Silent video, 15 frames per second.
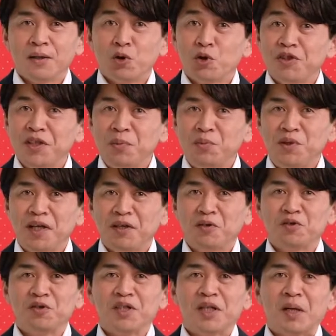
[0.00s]
potentially
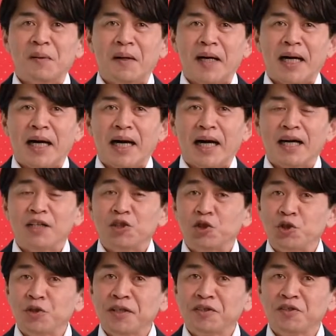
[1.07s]
more systems in the future if
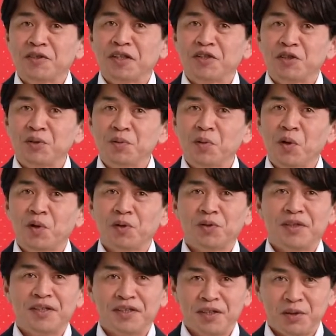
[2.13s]
they want to keep on adding
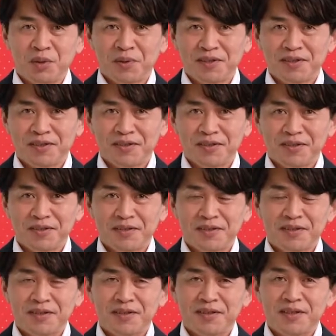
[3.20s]
to this,
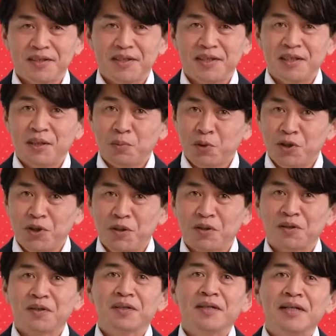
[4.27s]
that
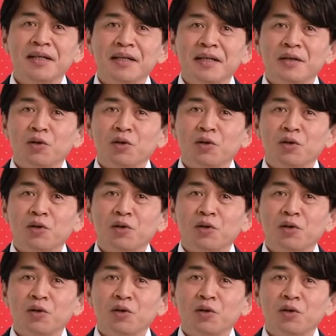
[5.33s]
sounds worth